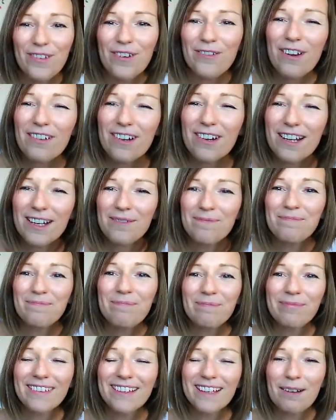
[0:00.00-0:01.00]
very
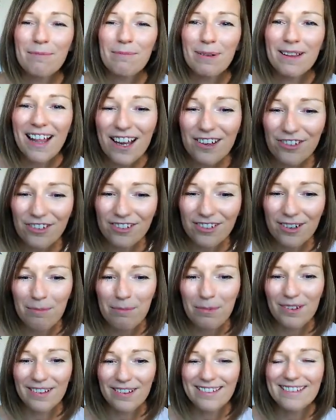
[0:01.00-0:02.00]

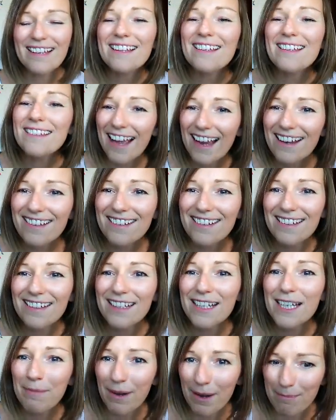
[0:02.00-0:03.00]
pleasurable sensation
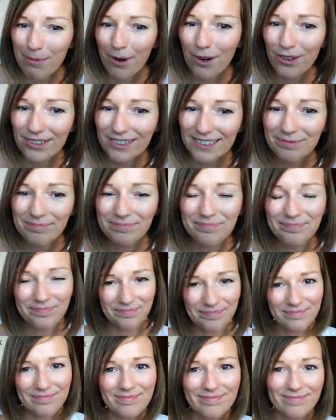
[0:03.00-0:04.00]
in my body,
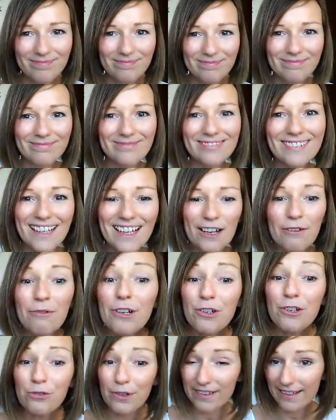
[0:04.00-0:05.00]

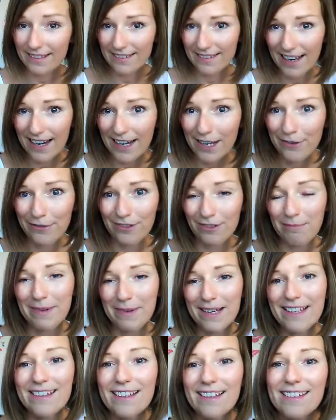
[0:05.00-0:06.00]
which was a sign for
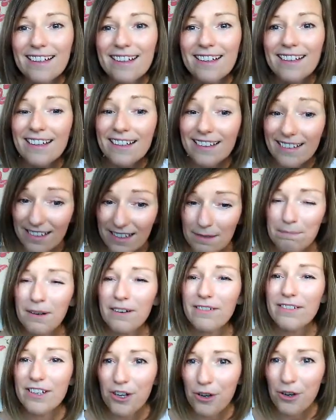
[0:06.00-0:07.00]
me that this
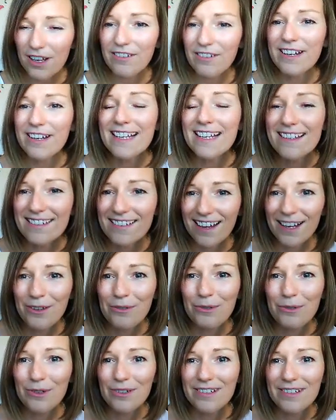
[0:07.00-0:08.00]
particular
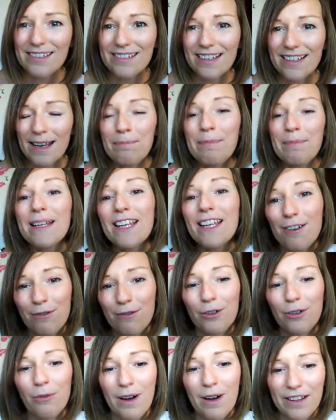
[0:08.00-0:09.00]
insight was a
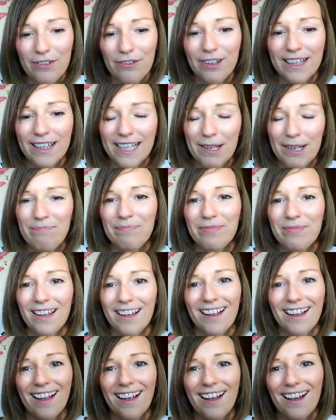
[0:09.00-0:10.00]
meaningful one, really
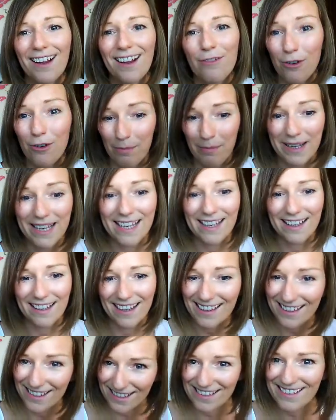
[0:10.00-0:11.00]
for me
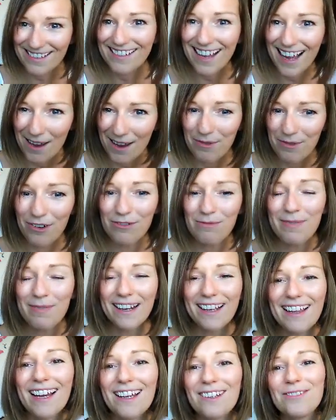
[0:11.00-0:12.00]
at this time of
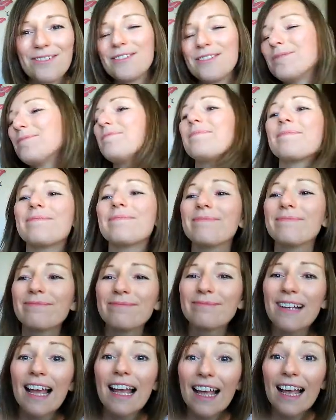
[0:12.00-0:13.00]
my life.
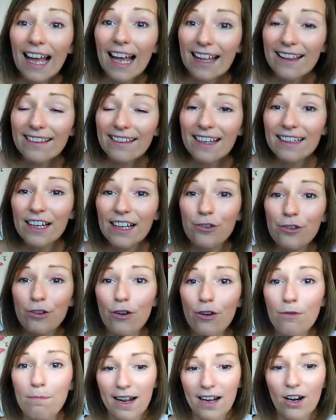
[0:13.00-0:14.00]
And then I
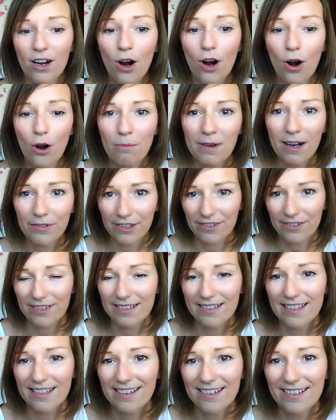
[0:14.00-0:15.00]
drove back home after
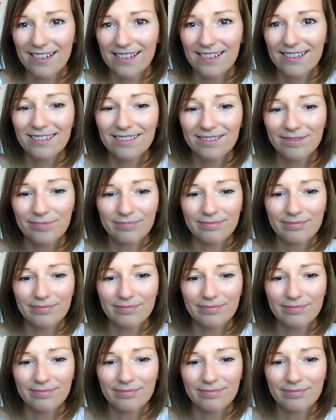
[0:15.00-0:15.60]
the session,